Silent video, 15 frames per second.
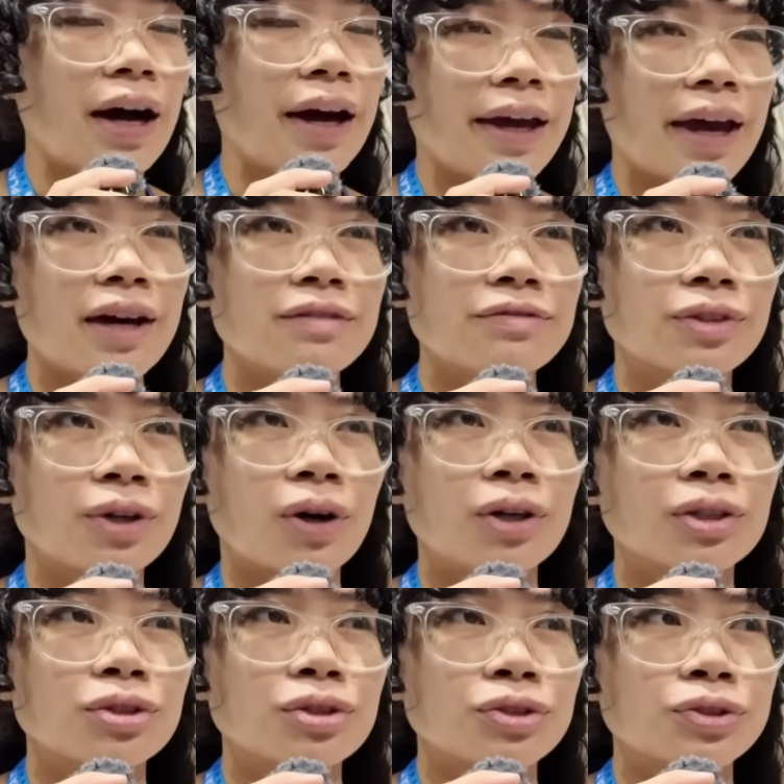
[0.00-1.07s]
I have
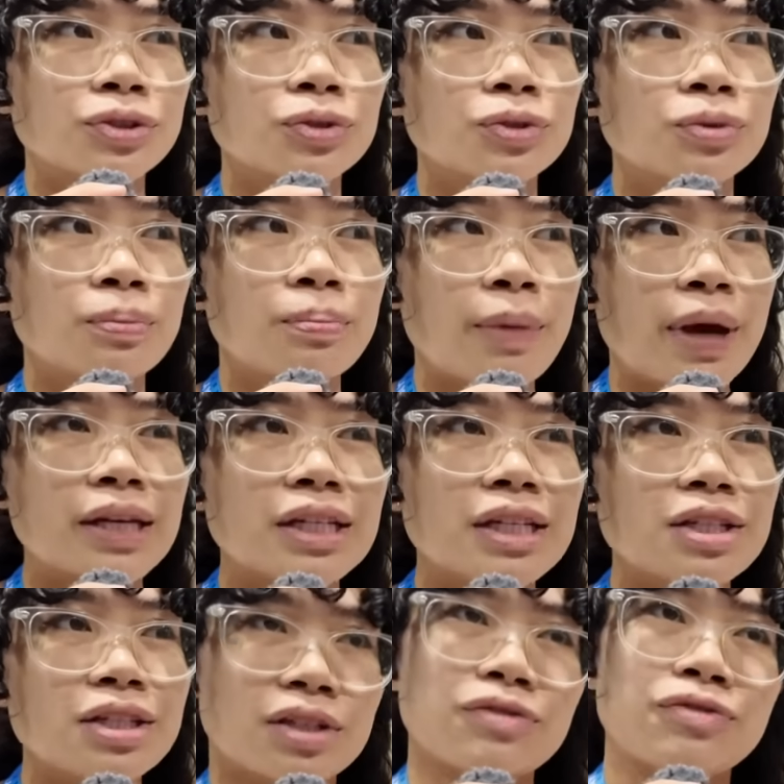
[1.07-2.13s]
gone through many
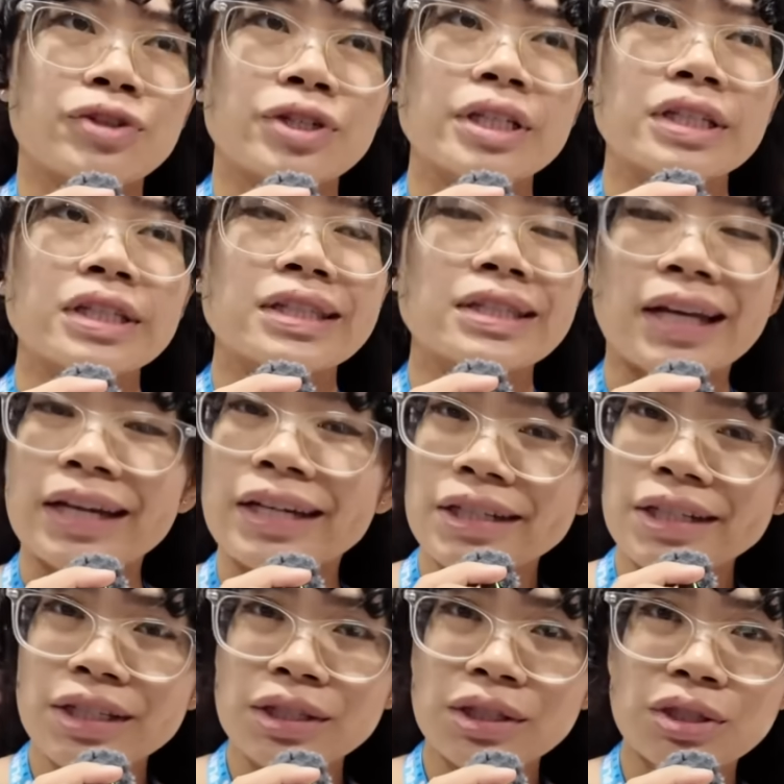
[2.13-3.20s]
different
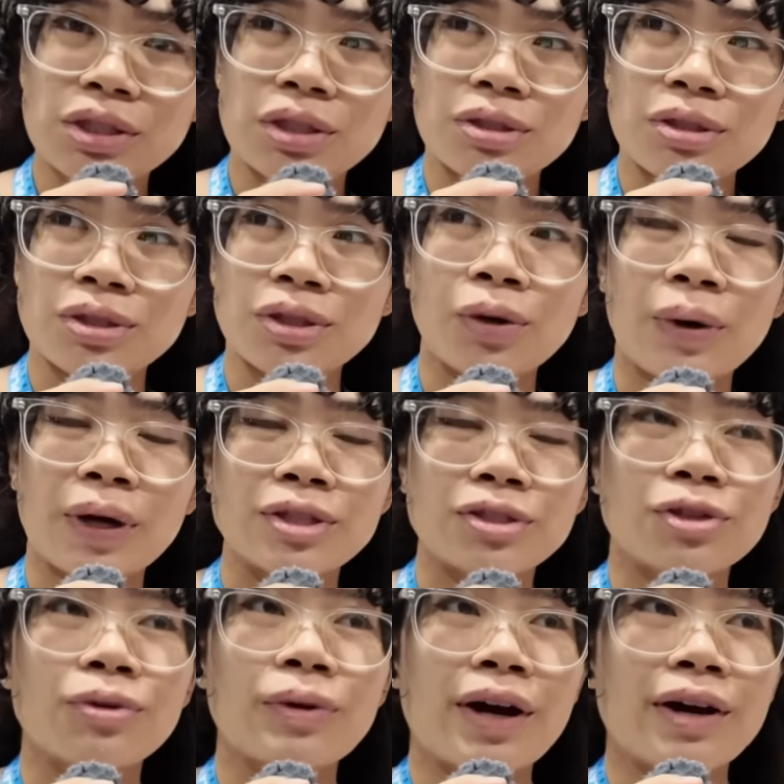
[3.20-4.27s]
signage, so I
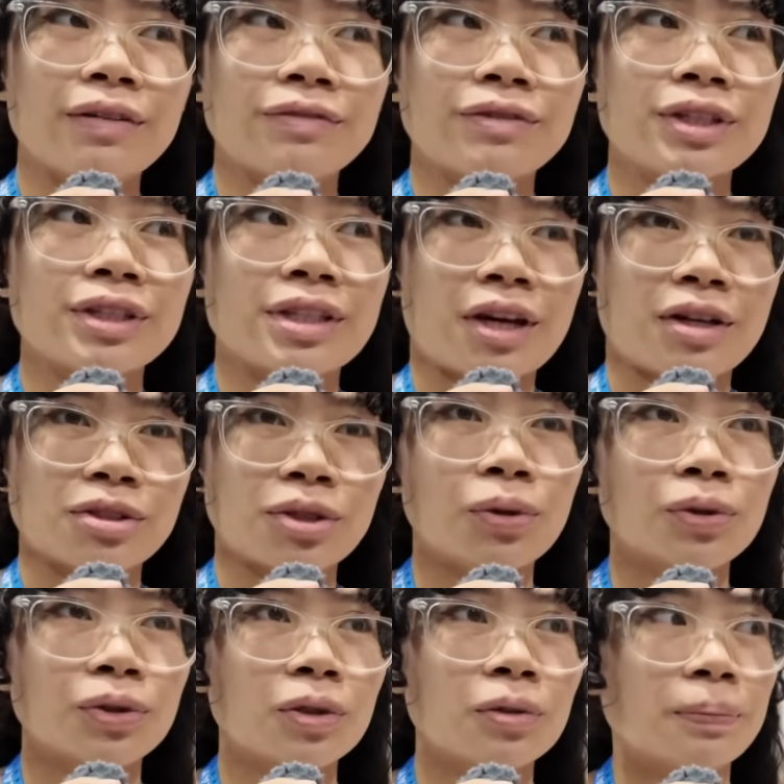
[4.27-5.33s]
don't have the exact
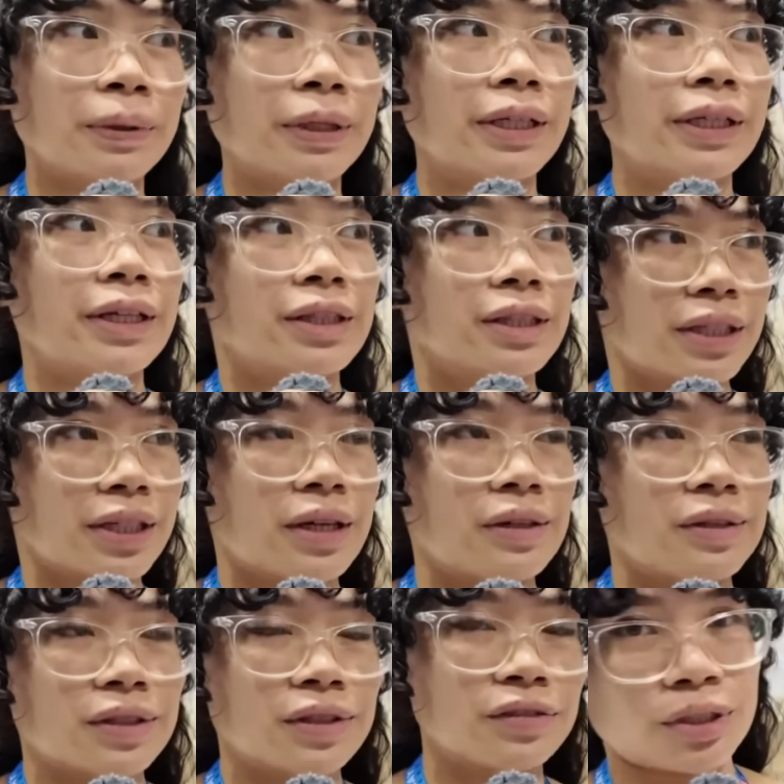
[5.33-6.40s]
total, but in the
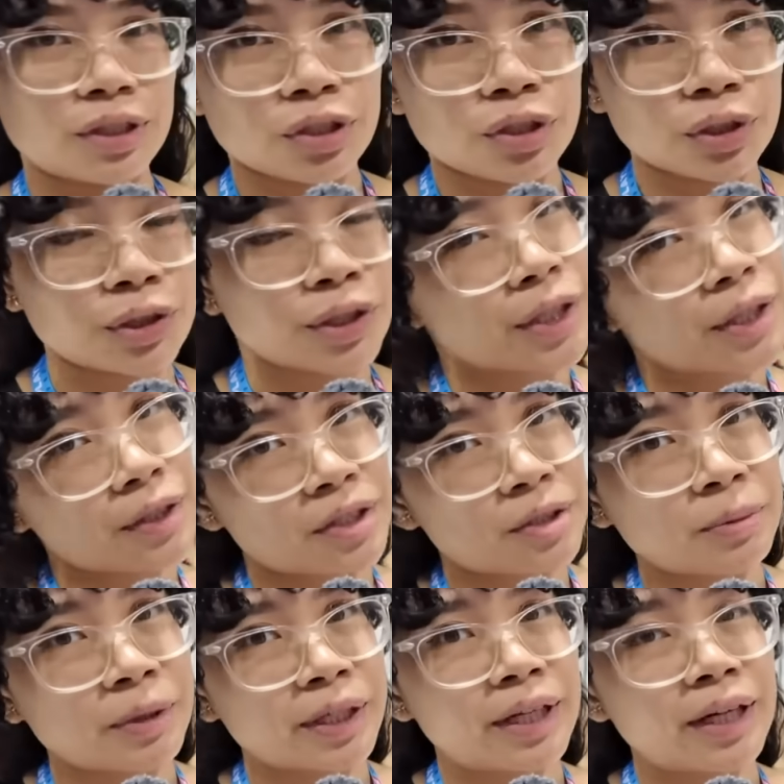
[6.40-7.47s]
case of this current
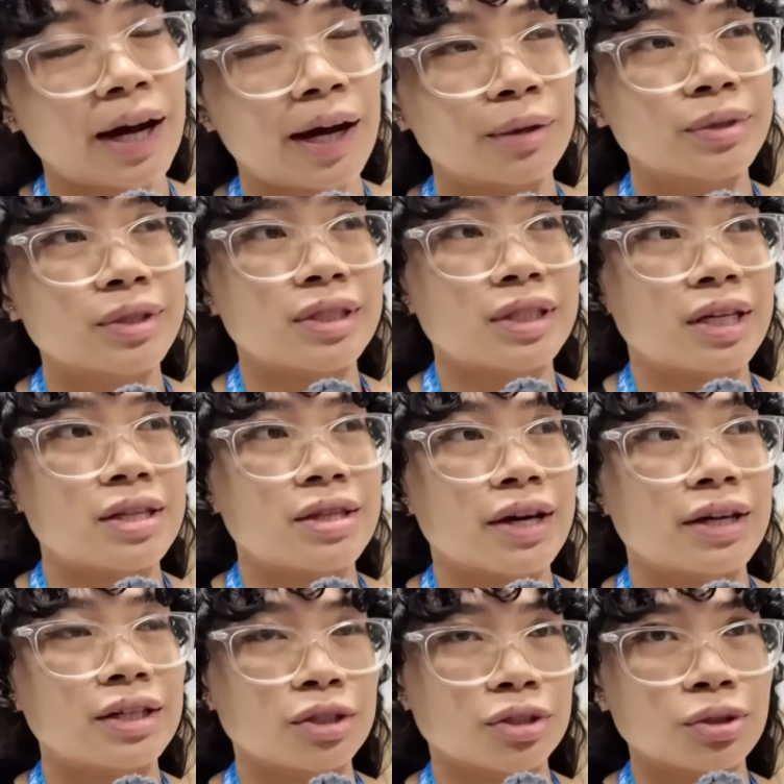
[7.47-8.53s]
display, I would say
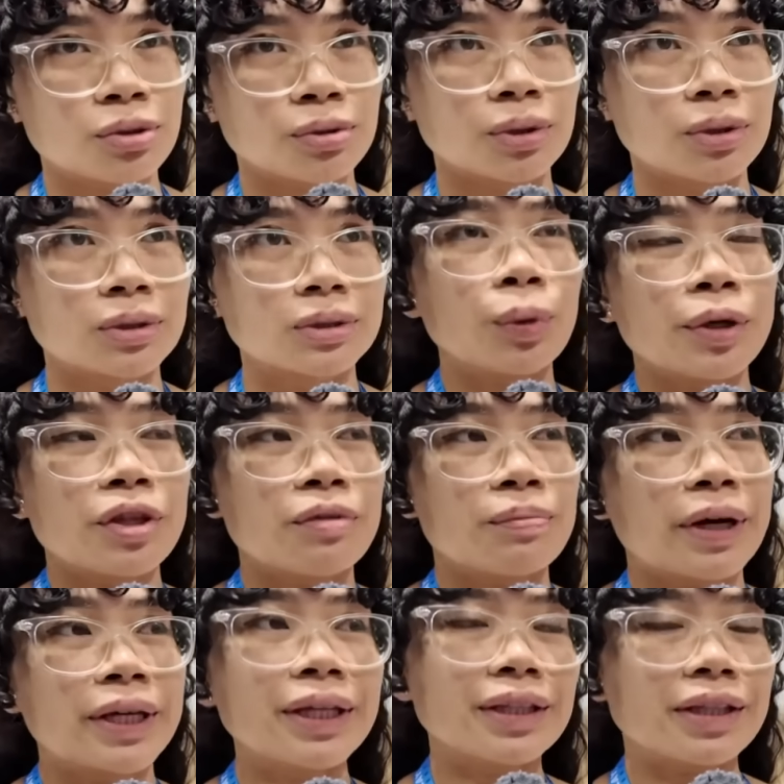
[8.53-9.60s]
that in total with
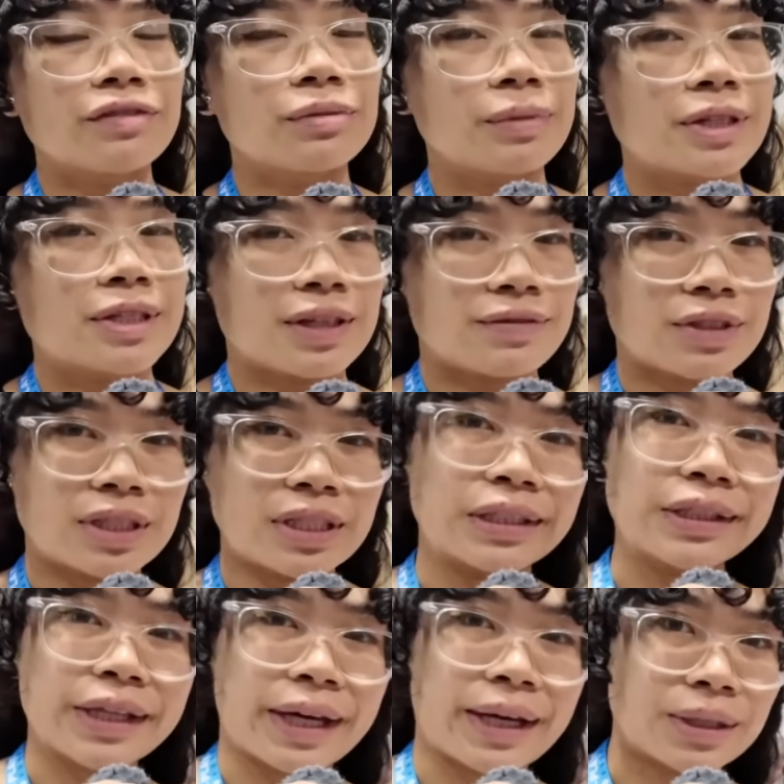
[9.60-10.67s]
my 11 by
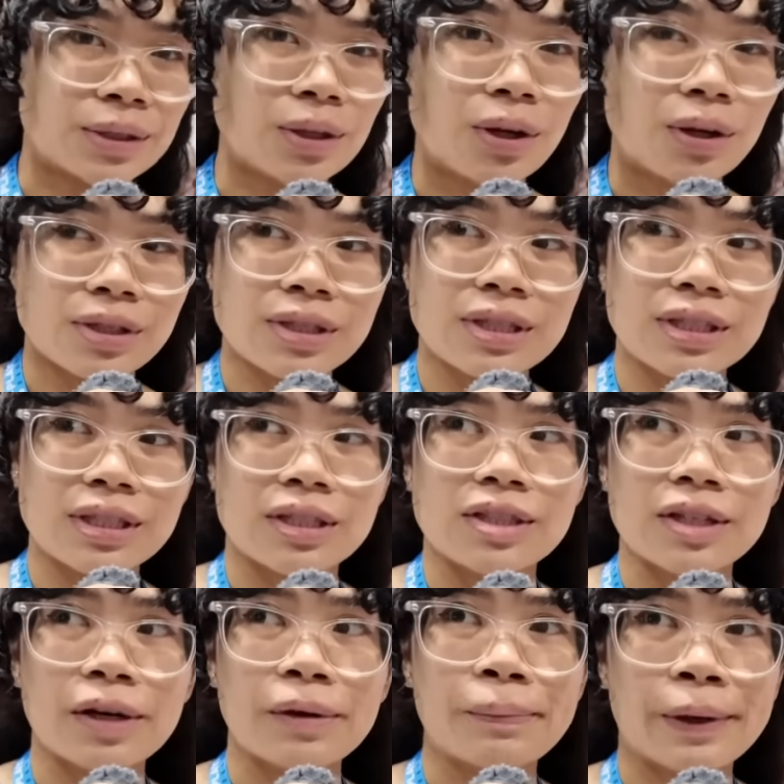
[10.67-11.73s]
17 catalogs,
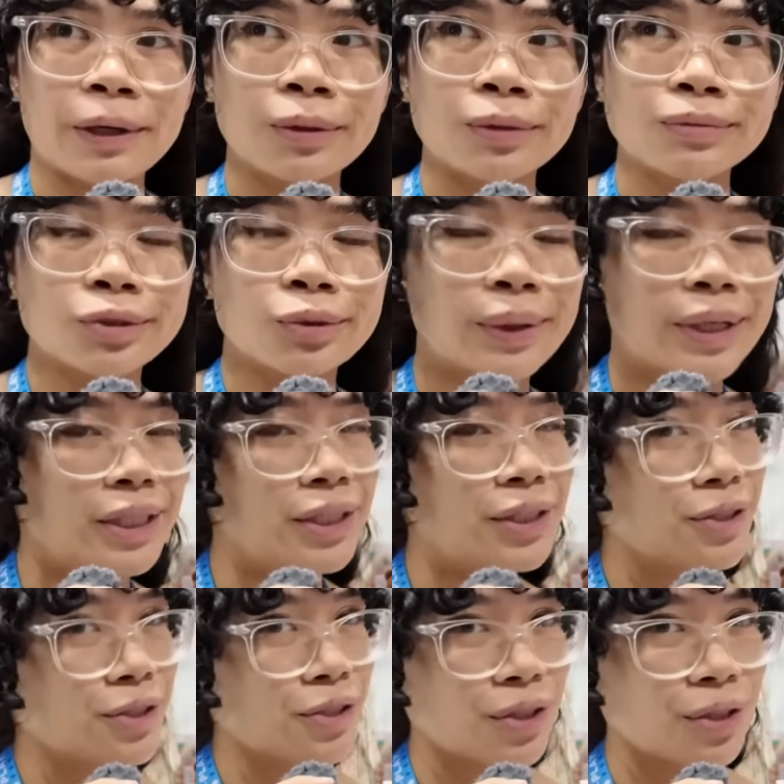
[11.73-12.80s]
it's about
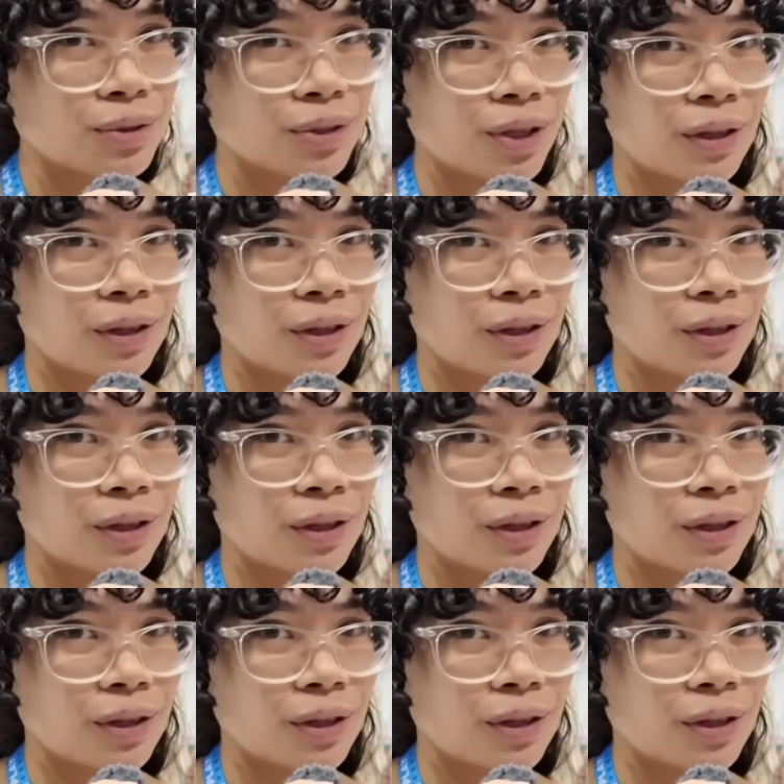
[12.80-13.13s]
$20 or so.